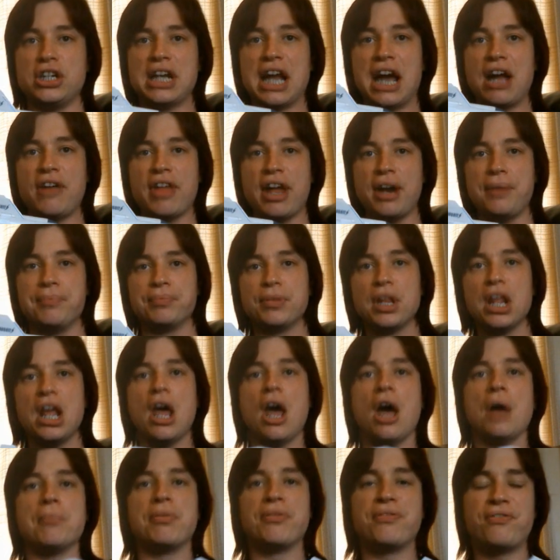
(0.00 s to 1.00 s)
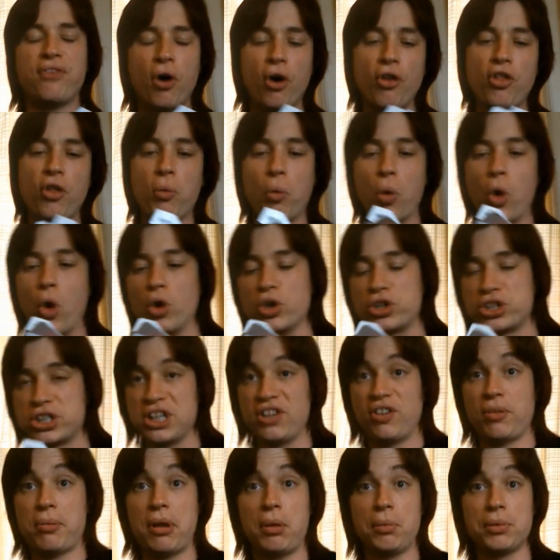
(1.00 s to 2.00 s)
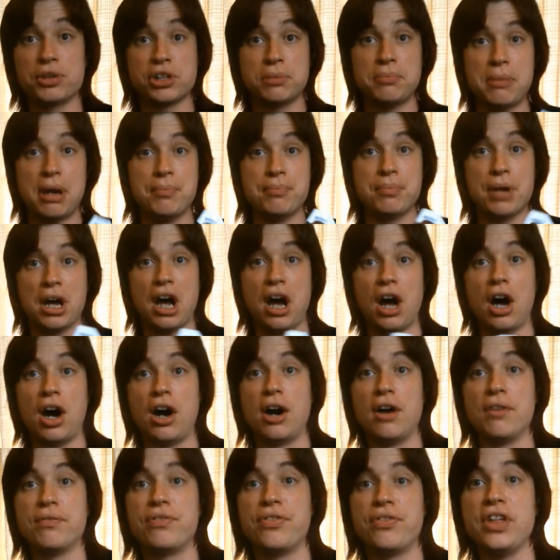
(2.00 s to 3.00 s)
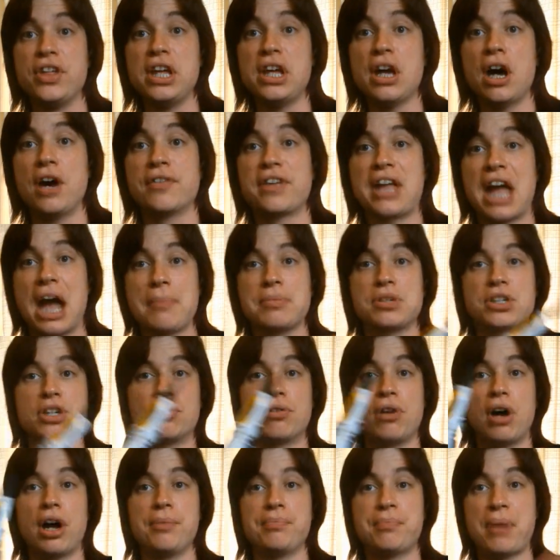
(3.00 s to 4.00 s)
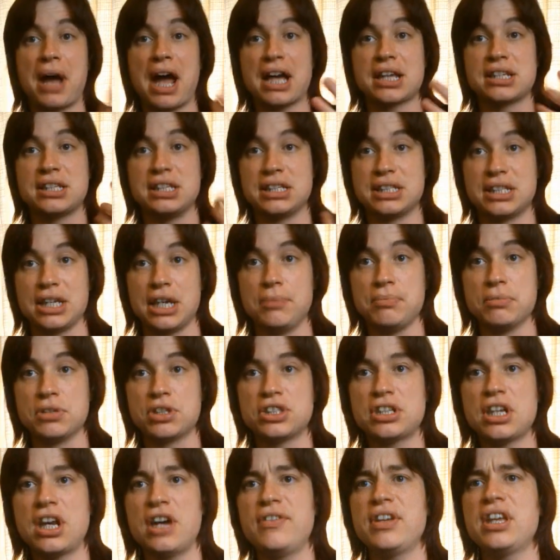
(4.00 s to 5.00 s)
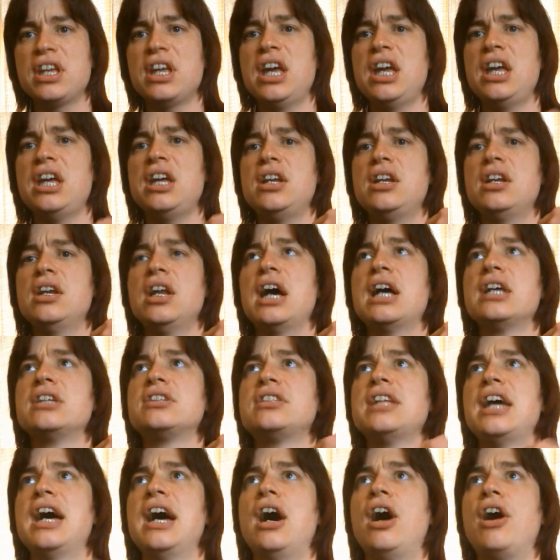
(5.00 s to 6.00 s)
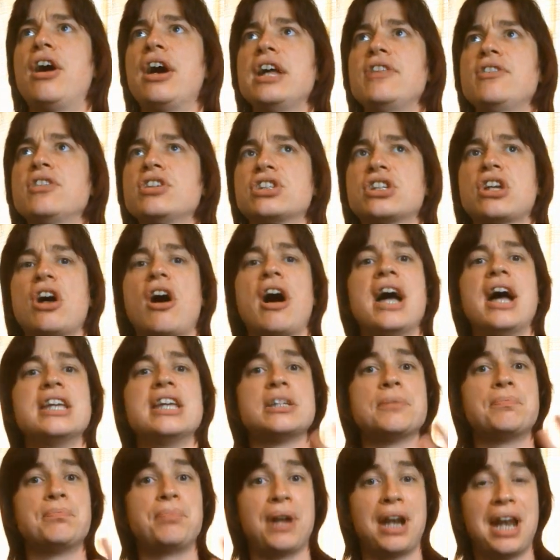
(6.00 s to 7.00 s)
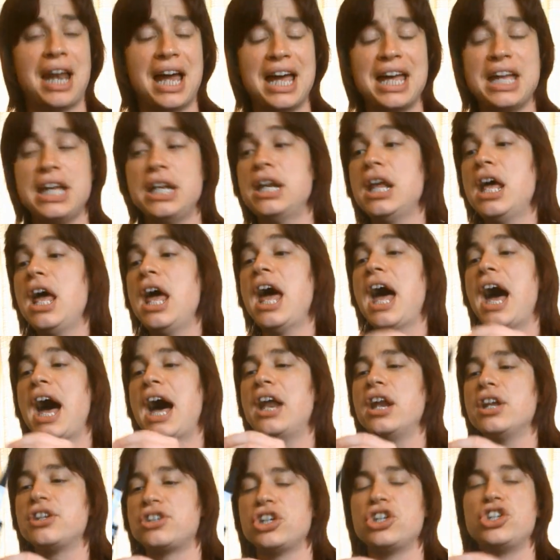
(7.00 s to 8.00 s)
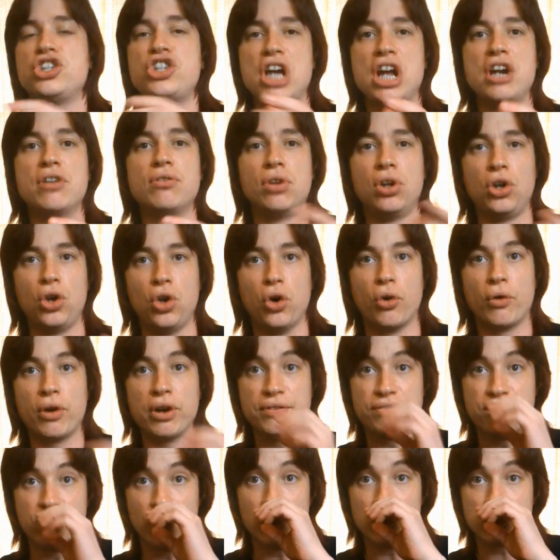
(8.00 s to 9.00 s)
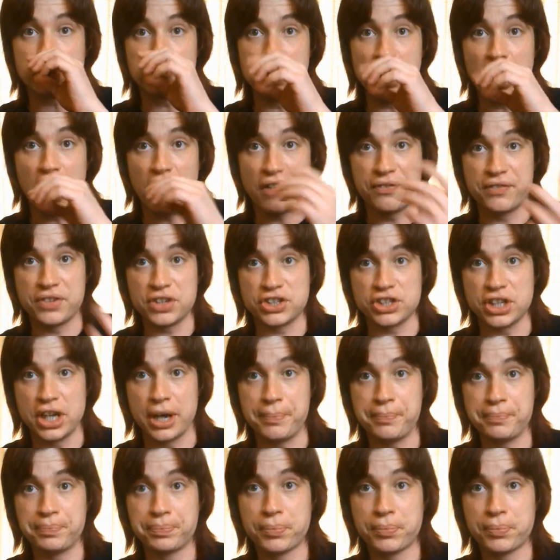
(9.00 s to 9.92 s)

Now then, before the war, Silverbolt was a member of the of Captain Orion Pax's team, serving in as their eye in the sky as a plane and as a general law enforcement officer.